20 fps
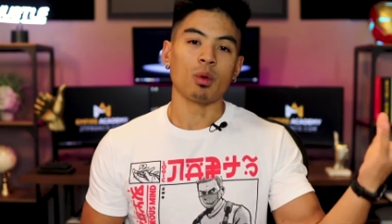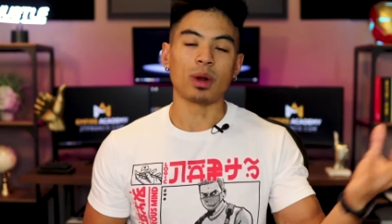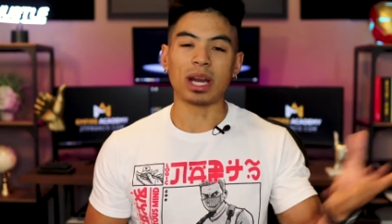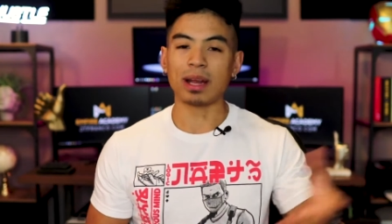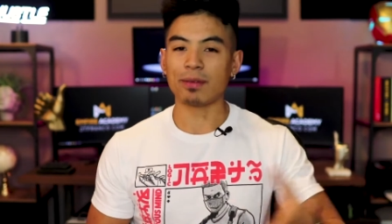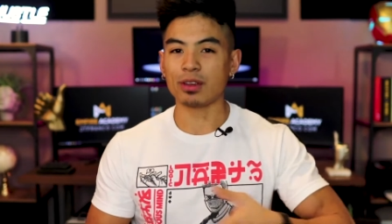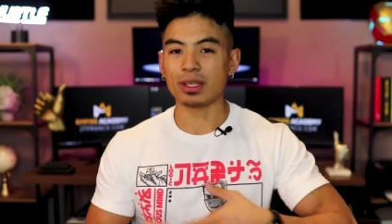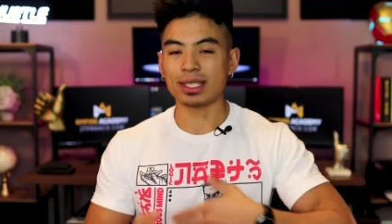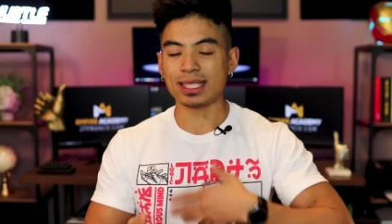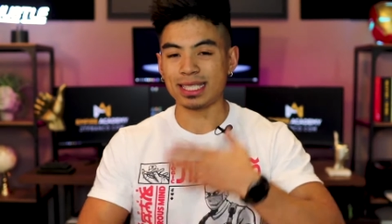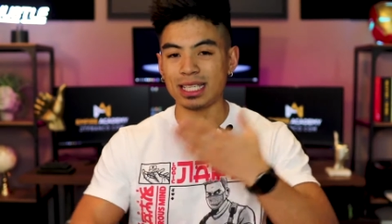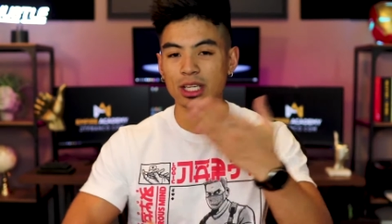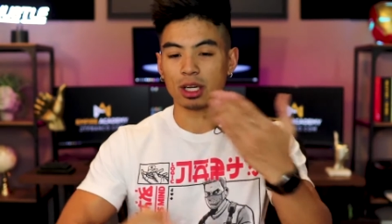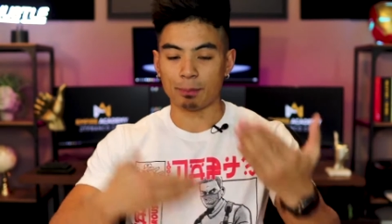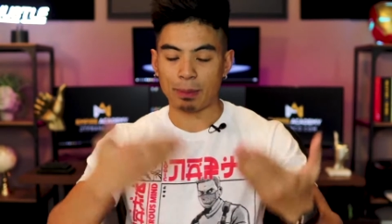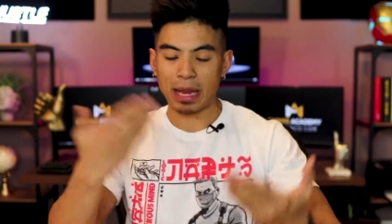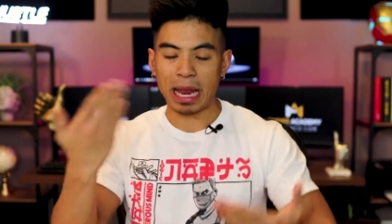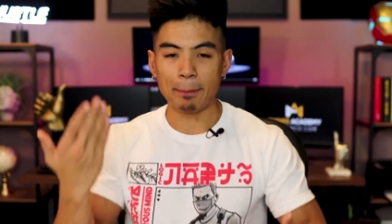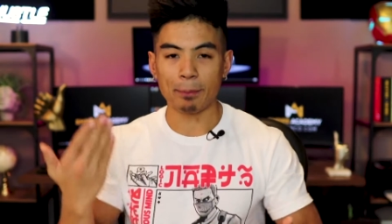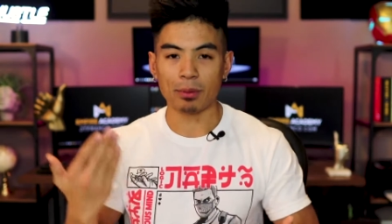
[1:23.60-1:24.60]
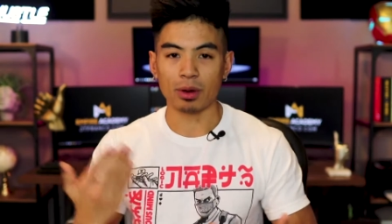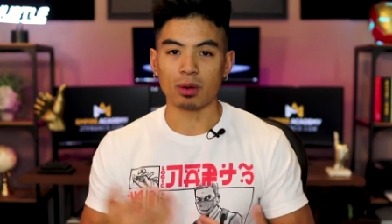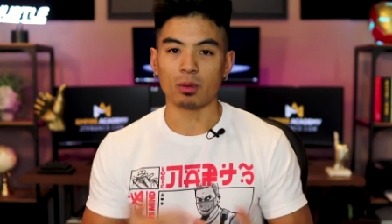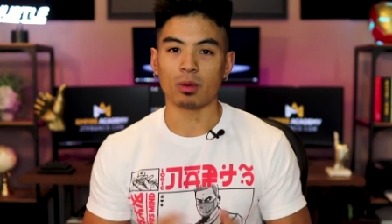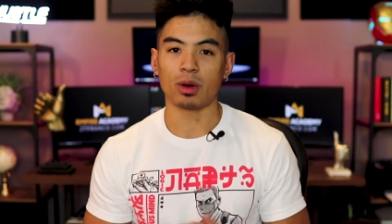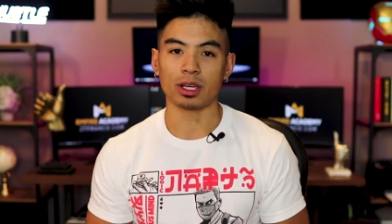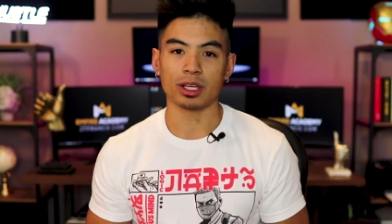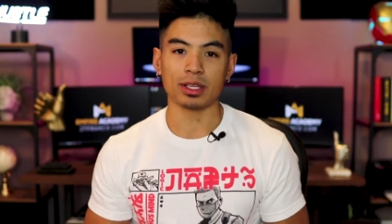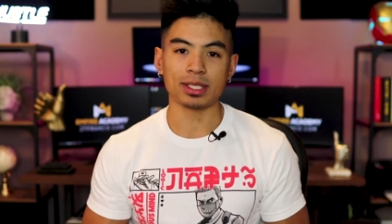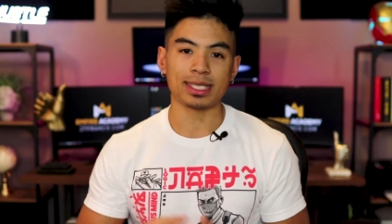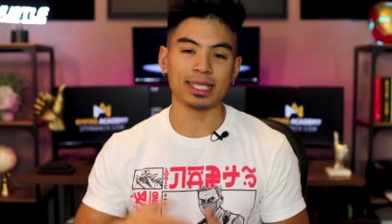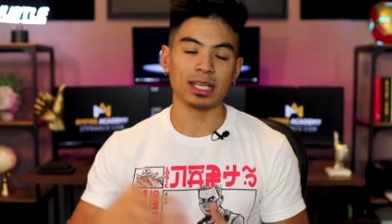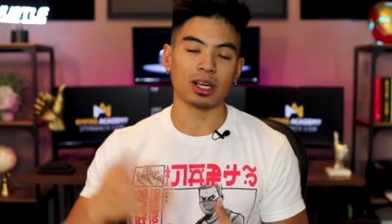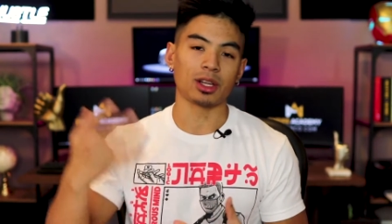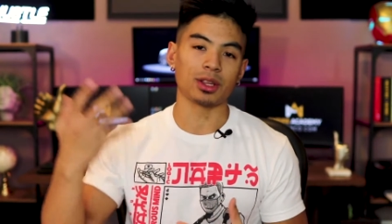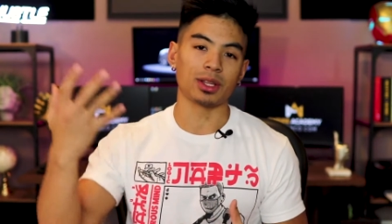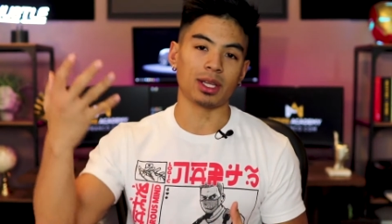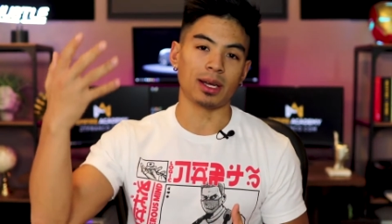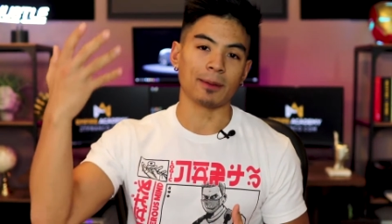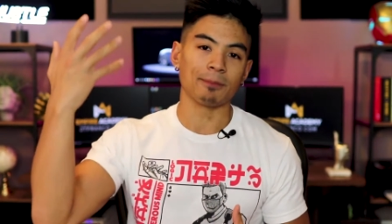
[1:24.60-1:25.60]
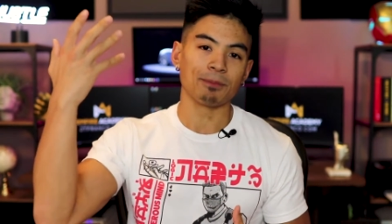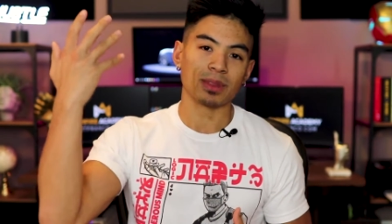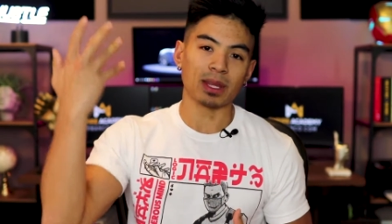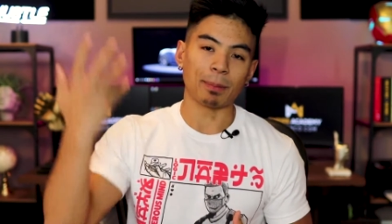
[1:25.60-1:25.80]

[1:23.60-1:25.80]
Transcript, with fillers: whatever you see on paper and what you see on the,